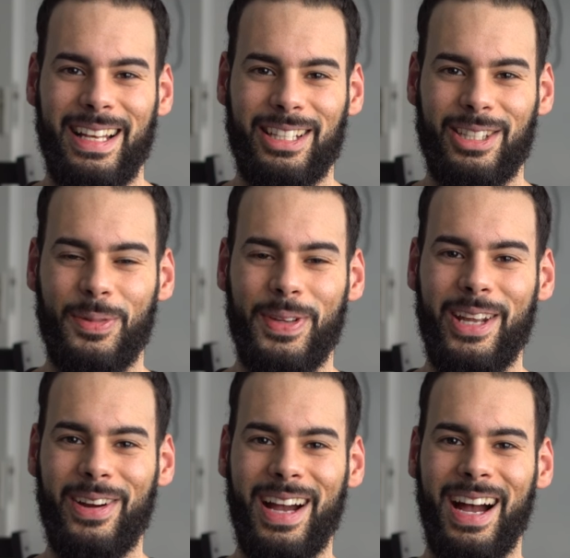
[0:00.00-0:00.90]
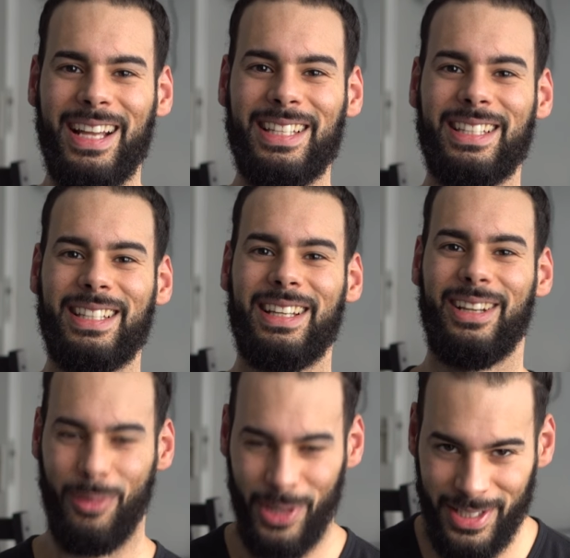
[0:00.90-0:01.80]
That's the video, guys.
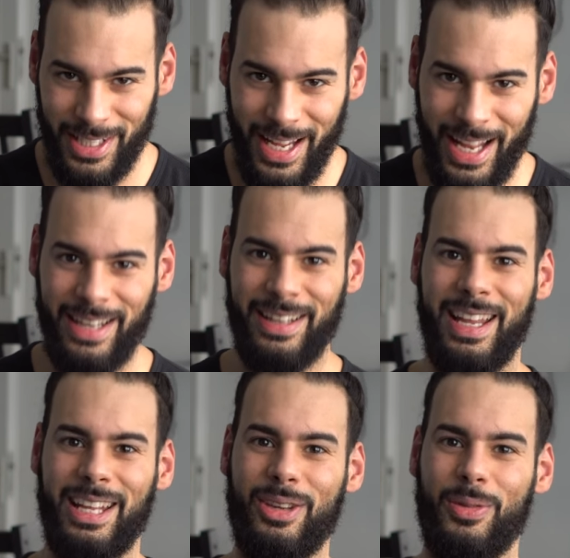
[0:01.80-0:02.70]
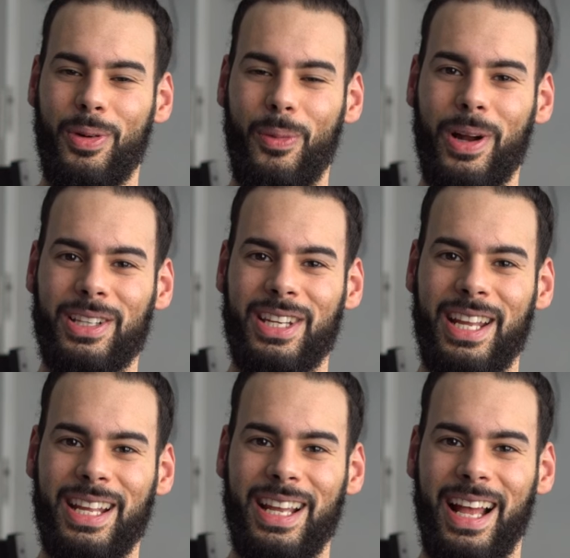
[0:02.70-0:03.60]
Once again, thank you for
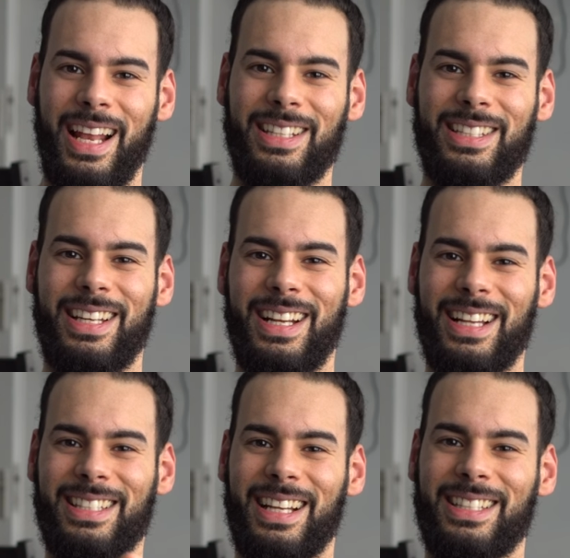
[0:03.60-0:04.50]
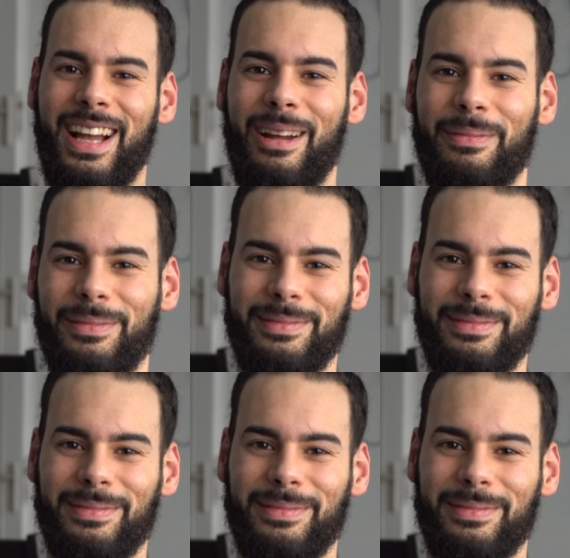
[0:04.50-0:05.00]
watching, and I'll see you guys next time.